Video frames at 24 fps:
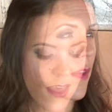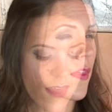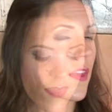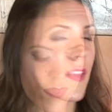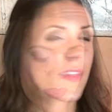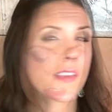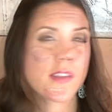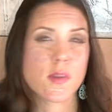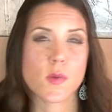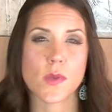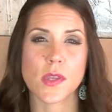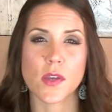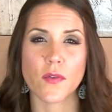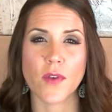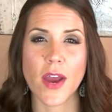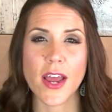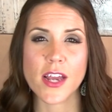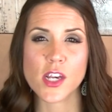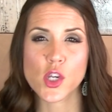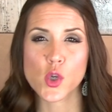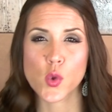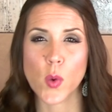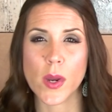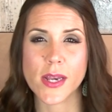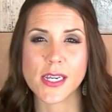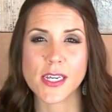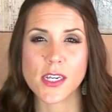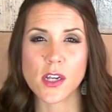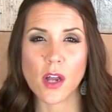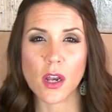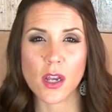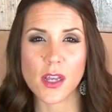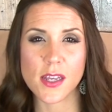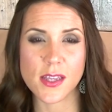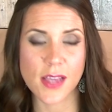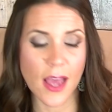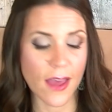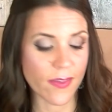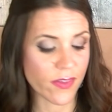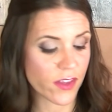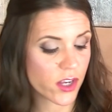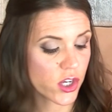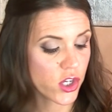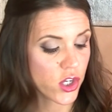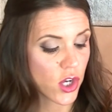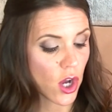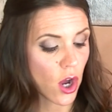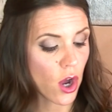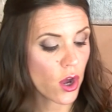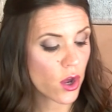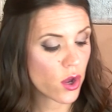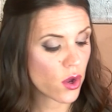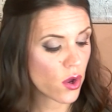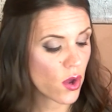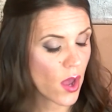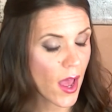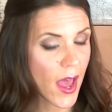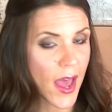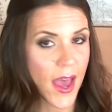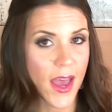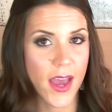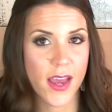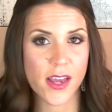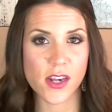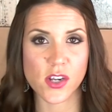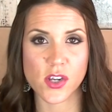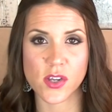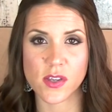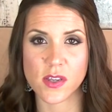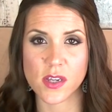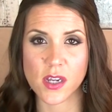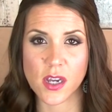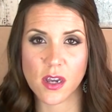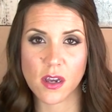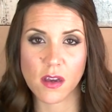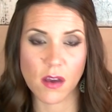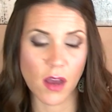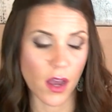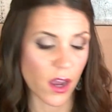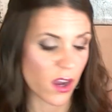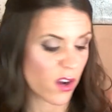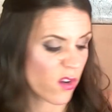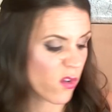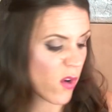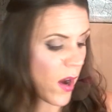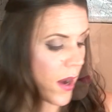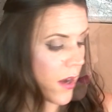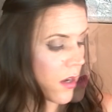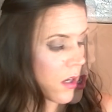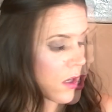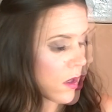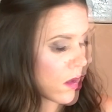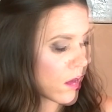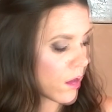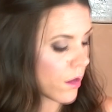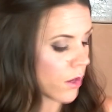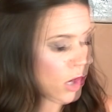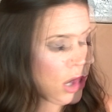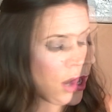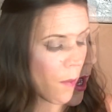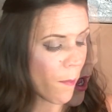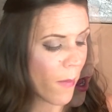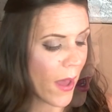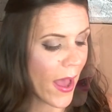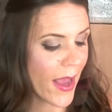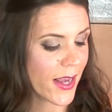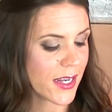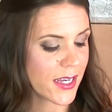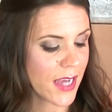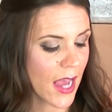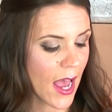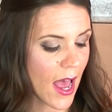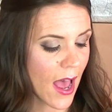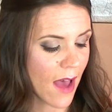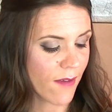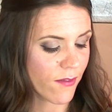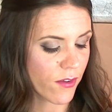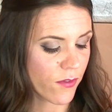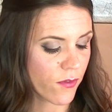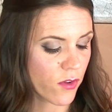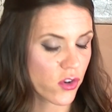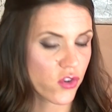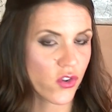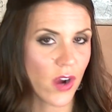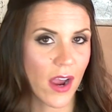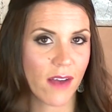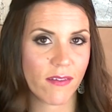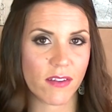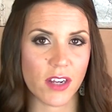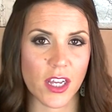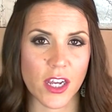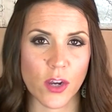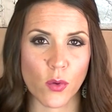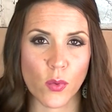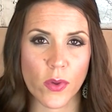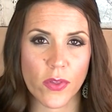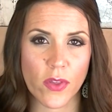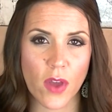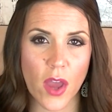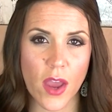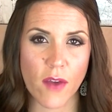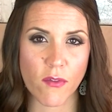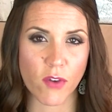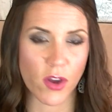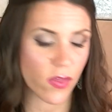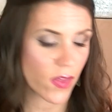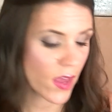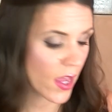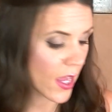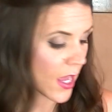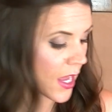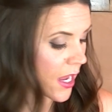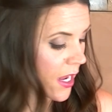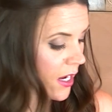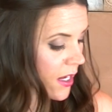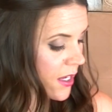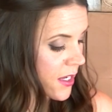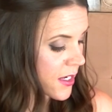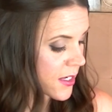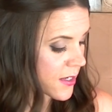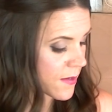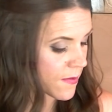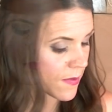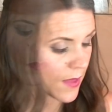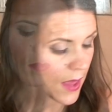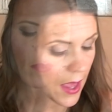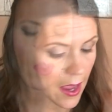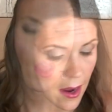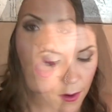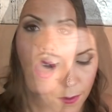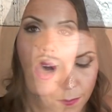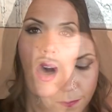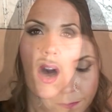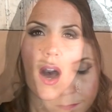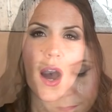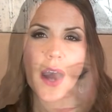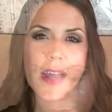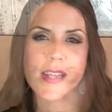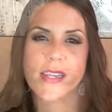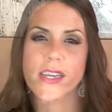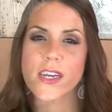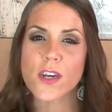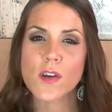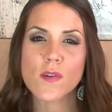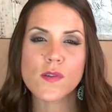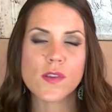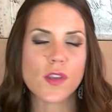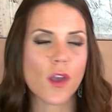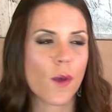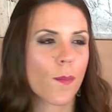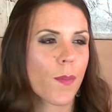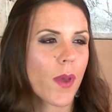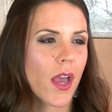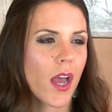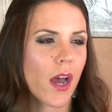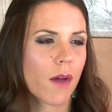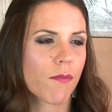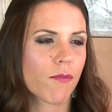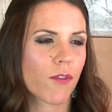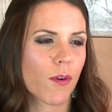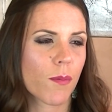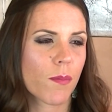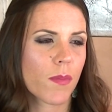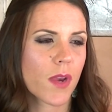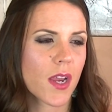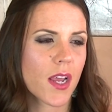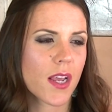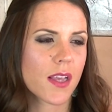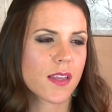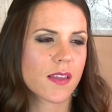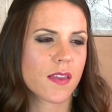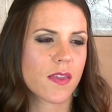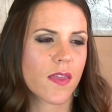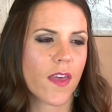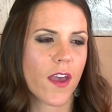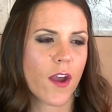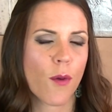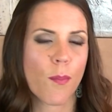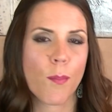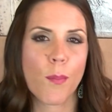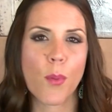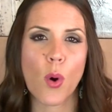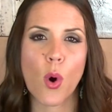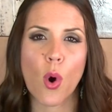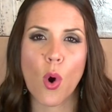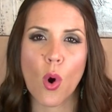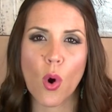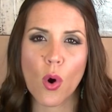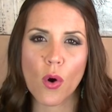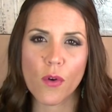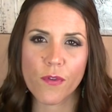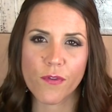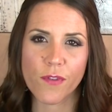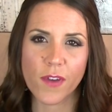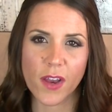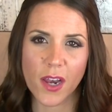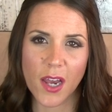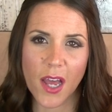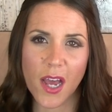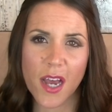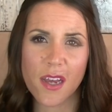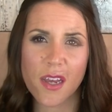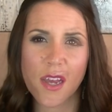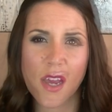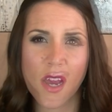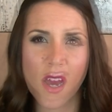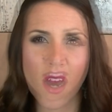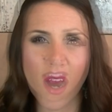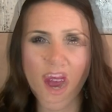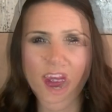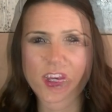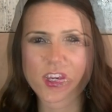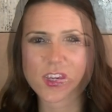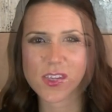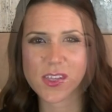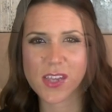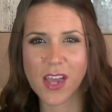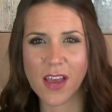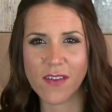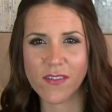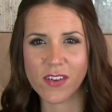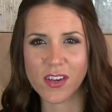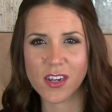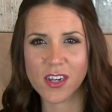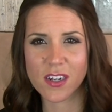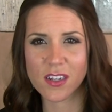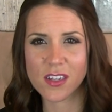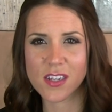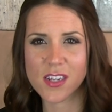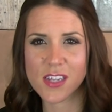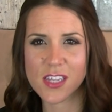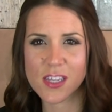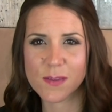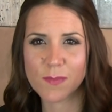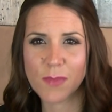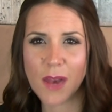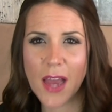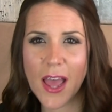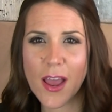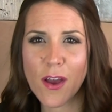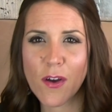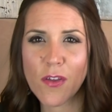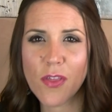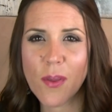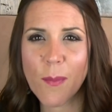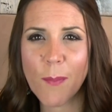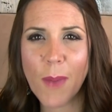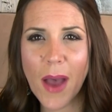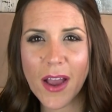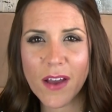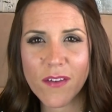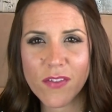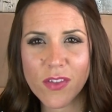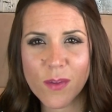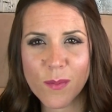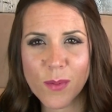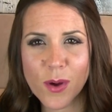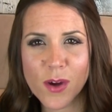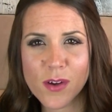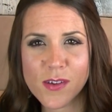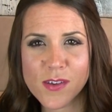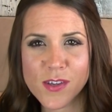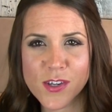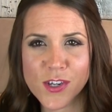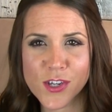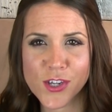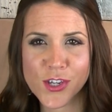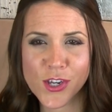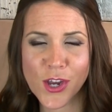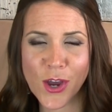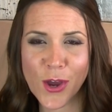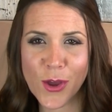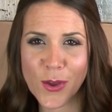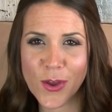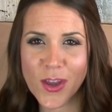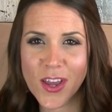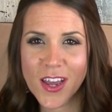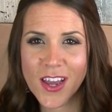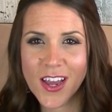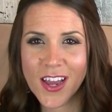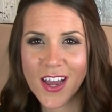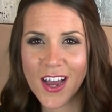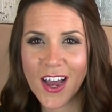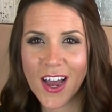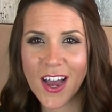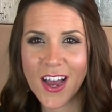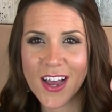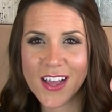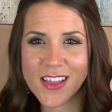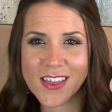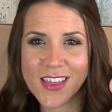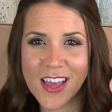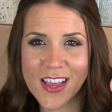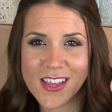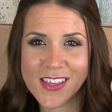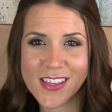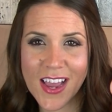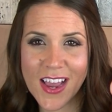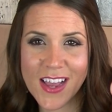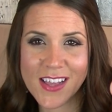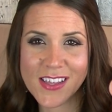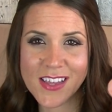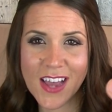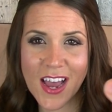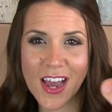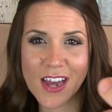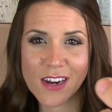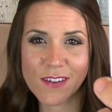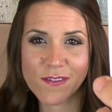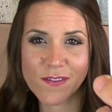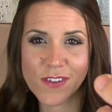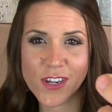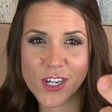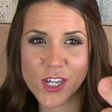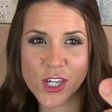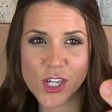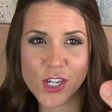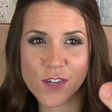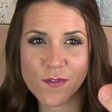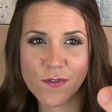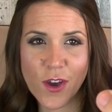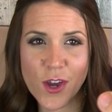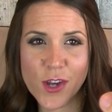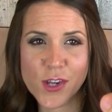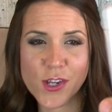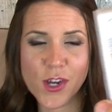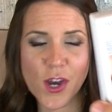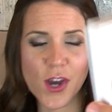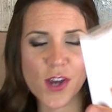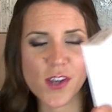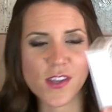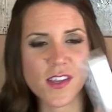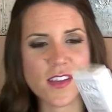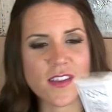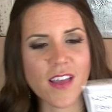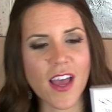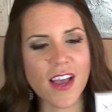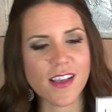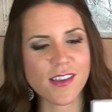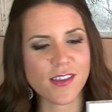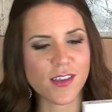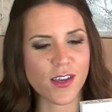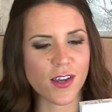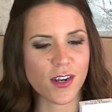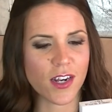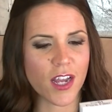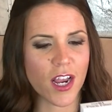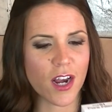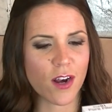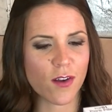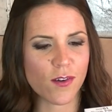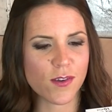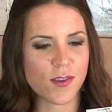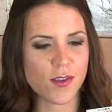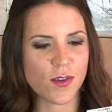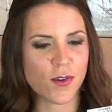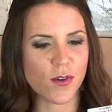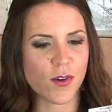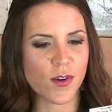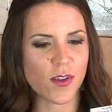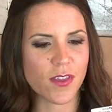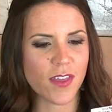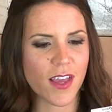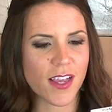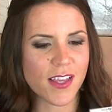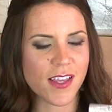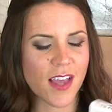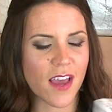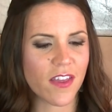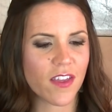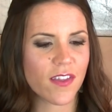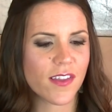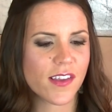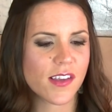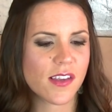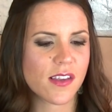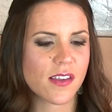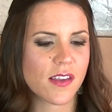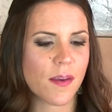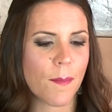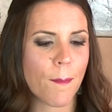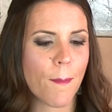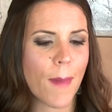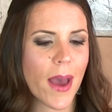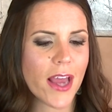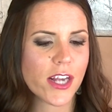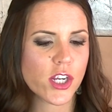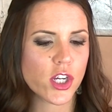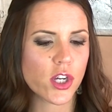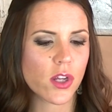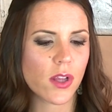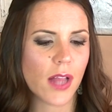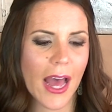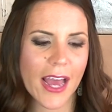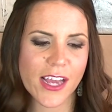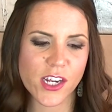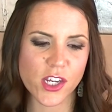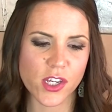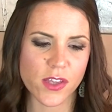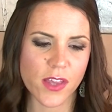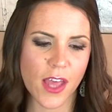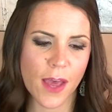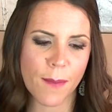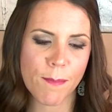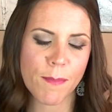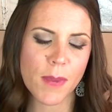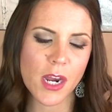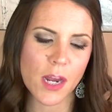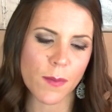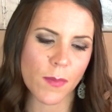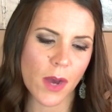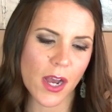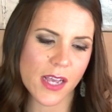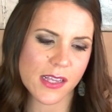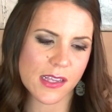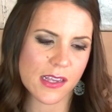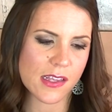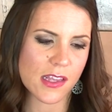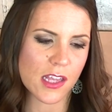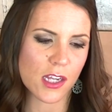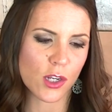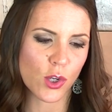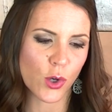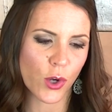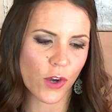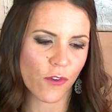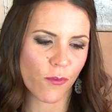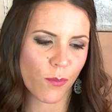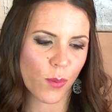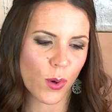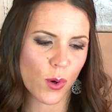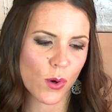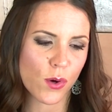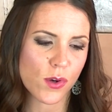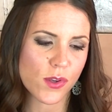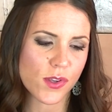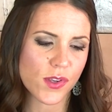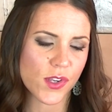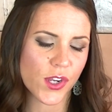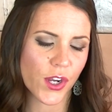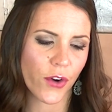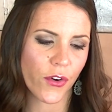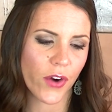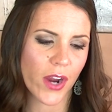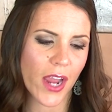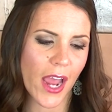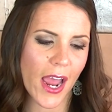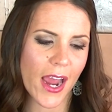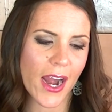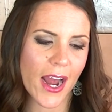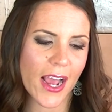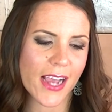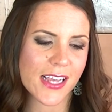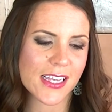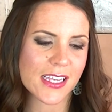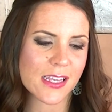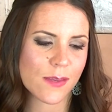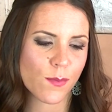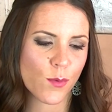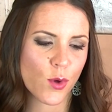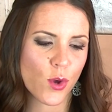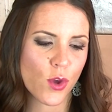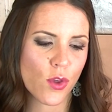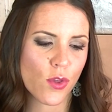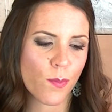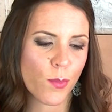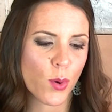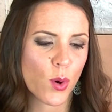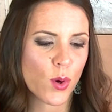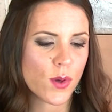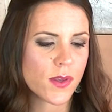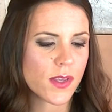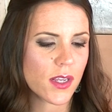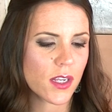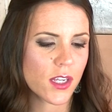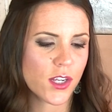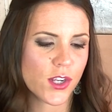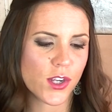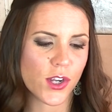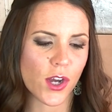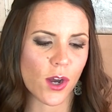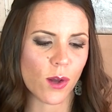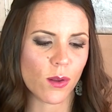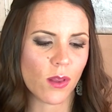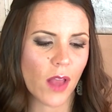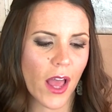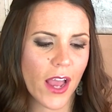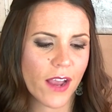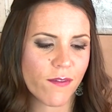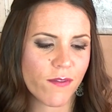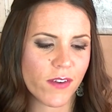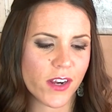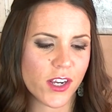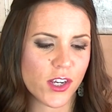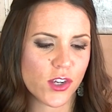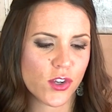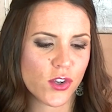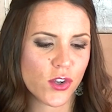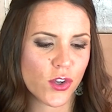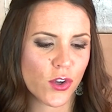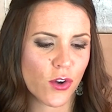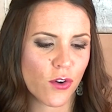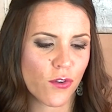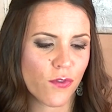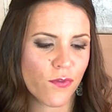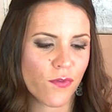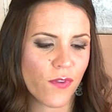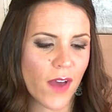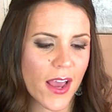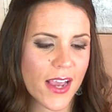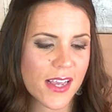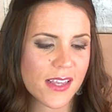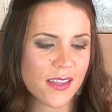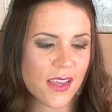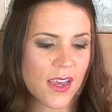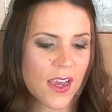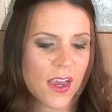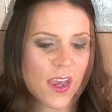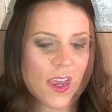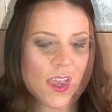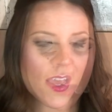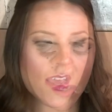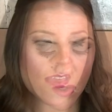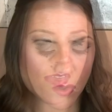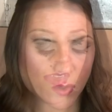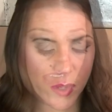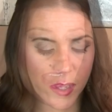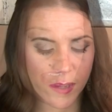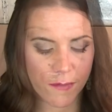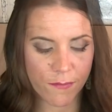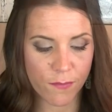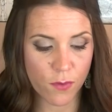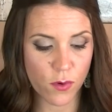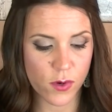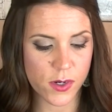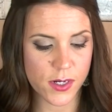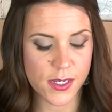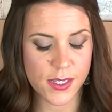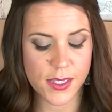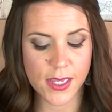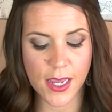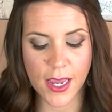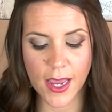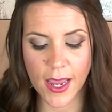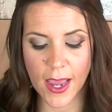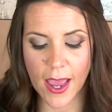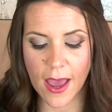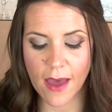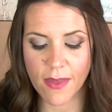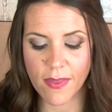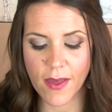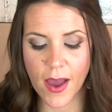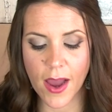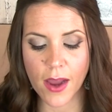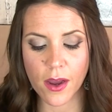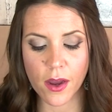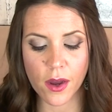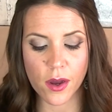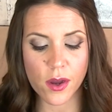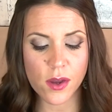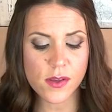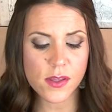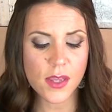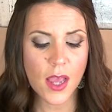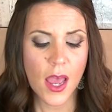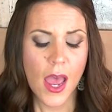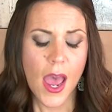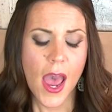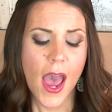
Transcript: I think this was around $20 at the show and just a, a great little compact to have if you're traveling with everything in it there. I did also pick up from NYX their pore filler. They just have a little display on the back of the box to show uh, they say it's unfinished photos and that certainly looks good. They say that this is a magical agent that minimises the look of pores to create a smooth porcelain doll-like finish to your face. So looking forward to seeing how that goes.